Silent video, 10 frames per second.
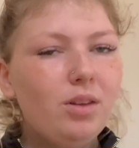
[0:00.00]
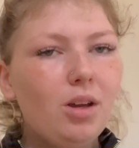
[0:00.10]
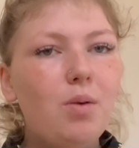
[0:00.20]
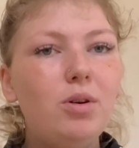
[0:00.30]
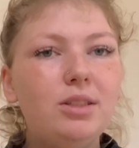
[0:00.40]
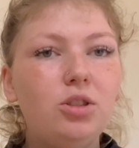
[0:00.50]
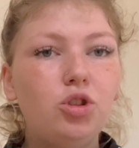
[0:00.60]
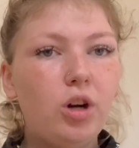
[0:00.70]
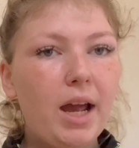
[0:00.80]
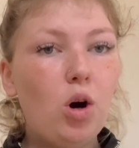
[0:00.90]
I wanted to
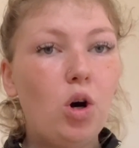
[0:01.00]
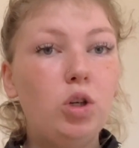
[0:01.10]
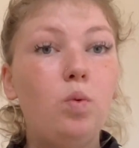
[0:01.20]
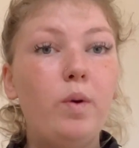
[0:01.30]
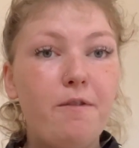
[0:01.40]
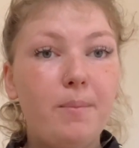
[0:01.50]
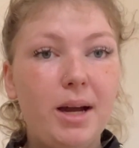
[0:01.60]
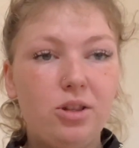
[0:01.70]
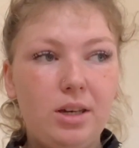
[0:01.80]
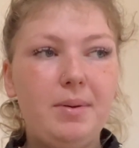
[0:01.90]
try it on with
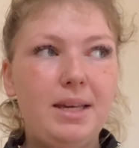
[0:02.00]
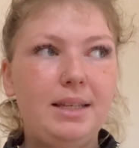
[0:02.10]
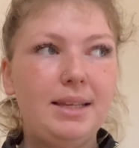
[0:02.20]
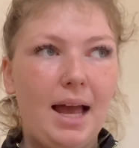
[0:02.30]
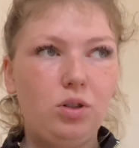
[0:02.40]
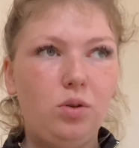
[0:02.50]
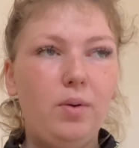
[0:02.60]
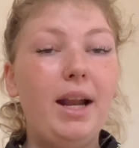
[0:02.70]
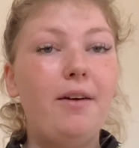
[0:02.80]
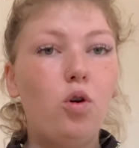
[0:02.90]
my GP saddle,
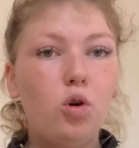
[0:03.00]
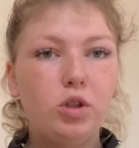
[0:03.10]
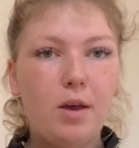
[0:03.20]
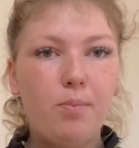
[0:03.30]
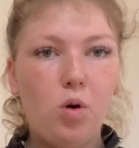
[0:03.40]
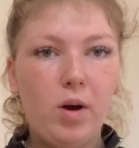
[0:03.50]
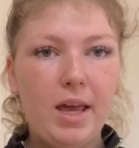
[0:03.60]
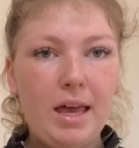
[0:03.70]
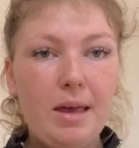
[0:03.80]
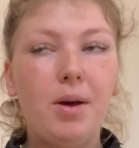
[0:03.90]
and I've also bought
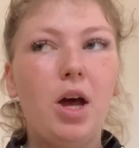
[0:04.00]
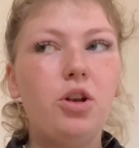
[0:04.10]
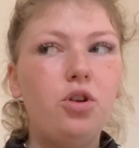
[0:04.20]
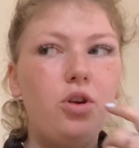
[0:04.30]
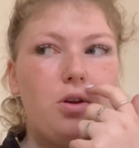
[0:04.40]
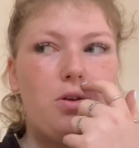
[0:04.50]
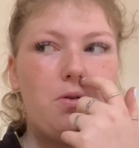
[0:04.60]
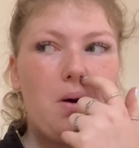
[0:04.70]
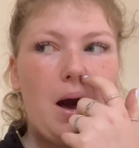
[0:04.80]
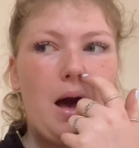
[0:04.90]
him a
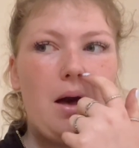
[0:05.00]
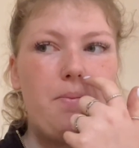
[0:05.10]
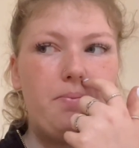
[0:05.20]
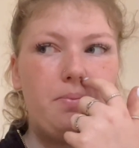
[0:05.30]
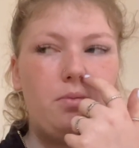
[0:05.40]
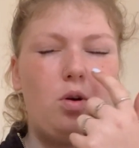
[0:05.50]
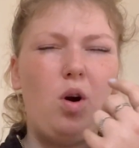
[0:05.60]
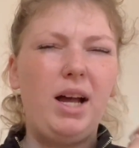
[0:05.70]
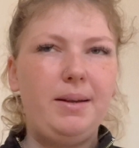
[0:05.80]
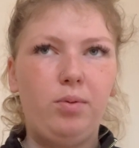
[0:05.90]
new, well,
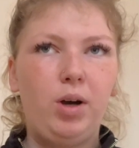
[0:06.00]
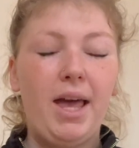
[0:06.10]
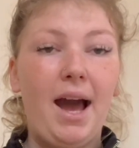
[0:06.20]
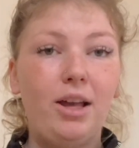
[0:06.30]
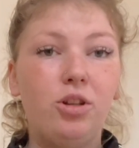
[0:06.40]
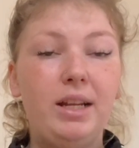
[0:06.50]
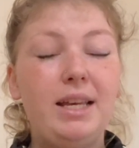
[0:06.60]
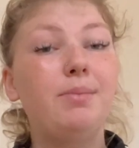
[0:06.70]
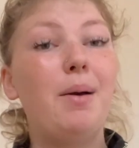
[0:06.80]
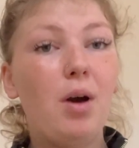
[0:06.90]
I didn't buy it actually,
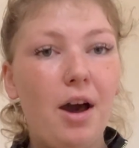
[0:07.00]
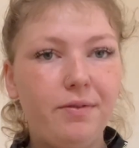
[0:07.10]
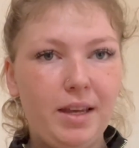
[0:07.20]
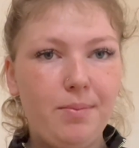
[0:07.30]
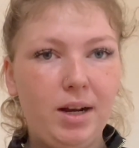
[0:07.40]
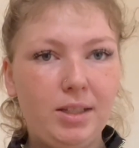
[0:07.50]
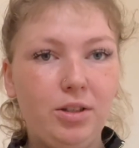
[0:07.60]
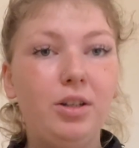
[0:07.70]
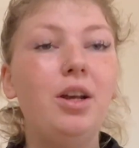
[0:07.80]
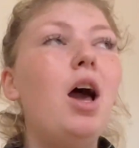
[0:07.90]
it's my birthday
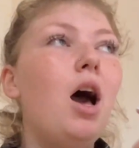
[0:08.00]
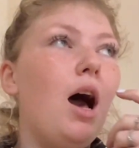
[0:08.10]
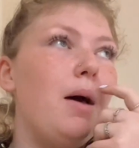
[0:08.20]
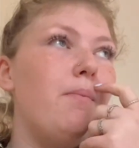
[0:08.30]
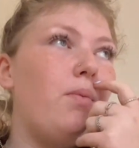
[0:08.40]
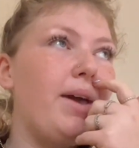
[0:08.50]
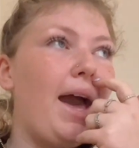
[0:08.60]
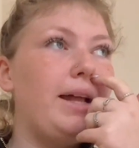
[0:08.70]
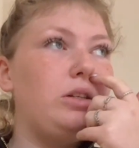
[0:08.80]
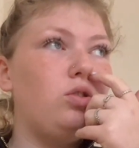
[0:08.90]
present, but we
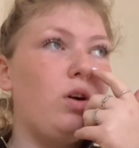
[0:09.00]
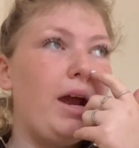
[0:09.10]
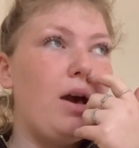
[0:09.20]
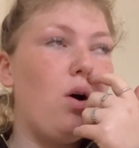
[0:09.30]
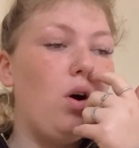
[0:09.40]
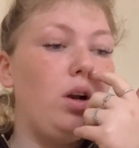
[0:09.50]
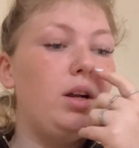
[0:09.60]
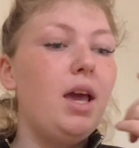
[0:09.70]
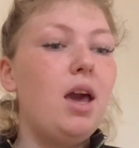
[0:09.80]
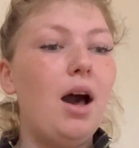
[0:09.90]
had to try it
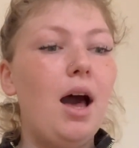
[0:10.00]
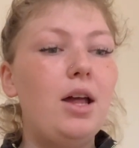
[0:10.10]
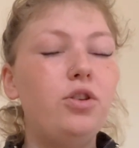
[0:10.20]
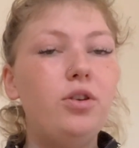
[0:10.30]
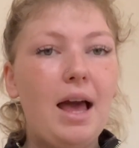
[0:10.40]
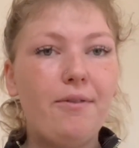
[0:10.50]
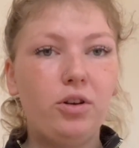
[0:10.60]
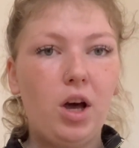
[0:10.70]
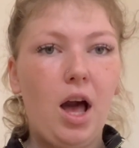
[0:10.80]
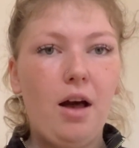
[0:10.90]
on, a new leather
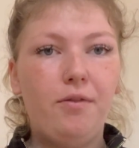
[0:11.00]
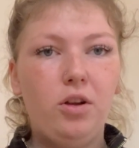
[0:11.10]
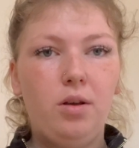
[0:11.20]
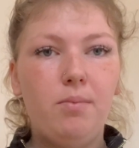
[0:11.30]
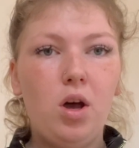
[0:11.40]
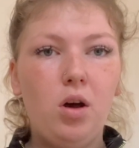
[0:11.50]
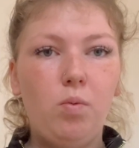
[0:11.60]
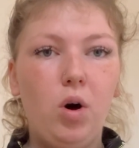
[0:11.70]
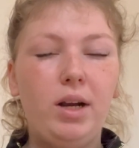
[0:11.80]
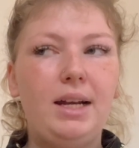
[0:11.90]
girth, a Lemur
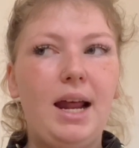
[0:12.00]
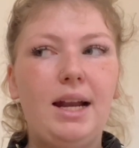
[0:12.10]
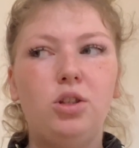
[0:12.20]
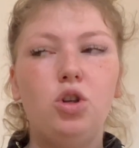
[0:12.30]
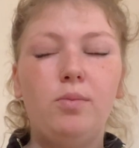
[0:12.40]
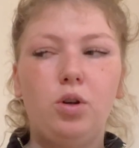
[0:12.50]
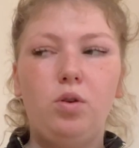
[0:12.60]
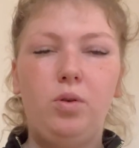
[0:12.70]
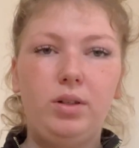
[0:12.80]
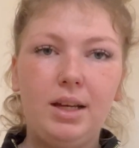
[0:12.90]
one, an
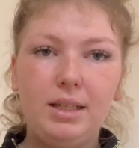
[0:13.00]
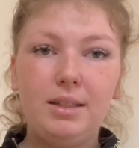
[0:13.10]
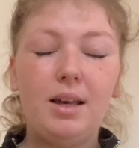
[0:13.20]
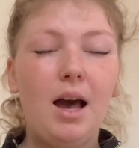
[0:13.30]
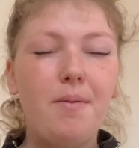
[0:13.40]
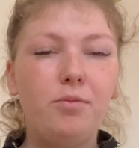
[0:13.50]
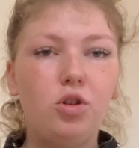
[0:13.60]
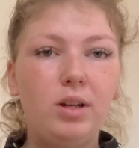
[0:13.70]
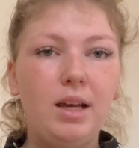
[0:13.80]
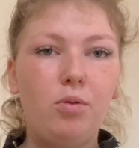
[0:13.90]
anatomical one, because
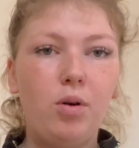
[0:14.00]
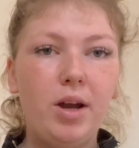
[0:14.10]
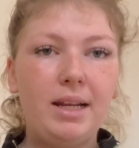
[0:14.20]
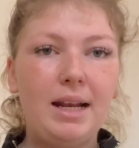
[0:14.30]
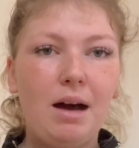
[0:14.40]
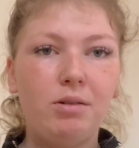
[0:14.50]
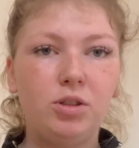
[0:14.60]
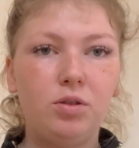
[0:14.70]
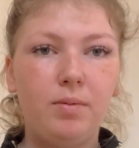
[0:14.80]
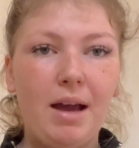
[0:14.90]
Julia will only allow
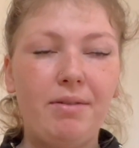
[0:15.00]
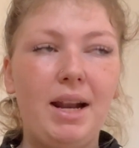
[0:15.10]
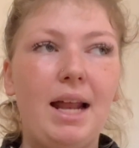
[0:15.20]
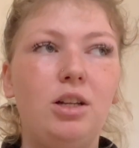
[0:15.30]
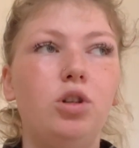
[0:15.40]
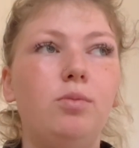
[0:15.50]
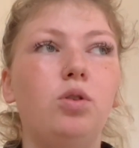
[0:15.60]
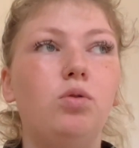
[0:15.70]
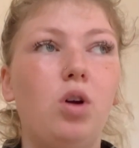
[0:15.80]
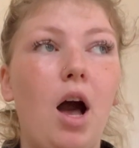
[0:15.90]
us to wear an
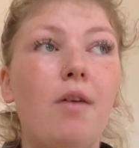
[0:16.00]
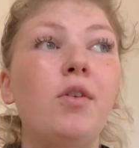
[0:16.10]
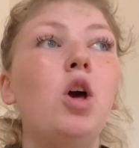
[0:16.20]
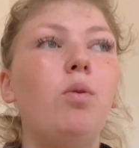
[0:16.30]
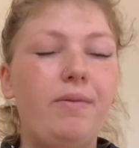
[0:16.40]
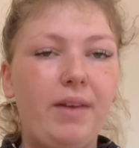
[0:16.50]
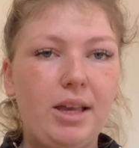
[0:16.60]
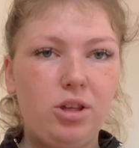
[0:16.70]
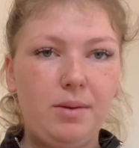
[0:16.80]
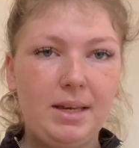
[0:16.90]
anatomical girth with
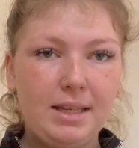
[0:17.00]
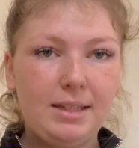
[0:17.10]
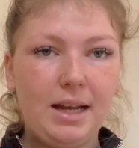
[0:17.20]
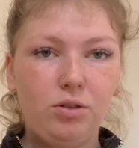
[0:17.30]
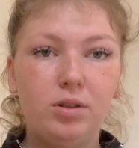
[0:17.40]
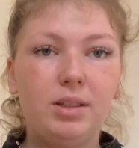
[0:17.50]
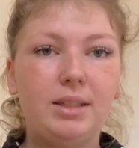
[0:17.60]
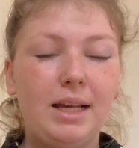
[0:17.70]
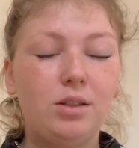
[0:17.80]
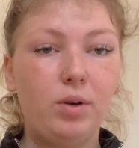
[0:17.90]
that GP saddle, because
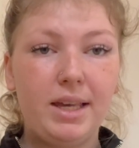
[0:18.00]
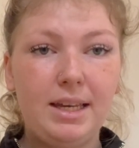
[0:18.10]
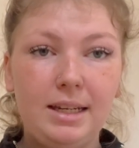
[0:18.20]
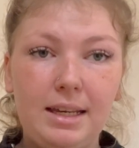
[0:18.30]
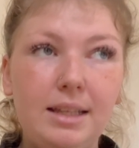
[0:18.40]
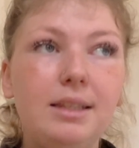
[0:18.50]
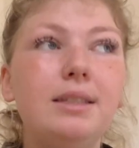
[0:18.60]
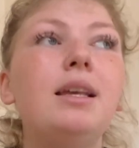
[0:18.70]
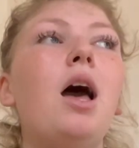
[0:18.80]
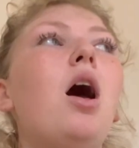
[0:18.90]
that's what he needs.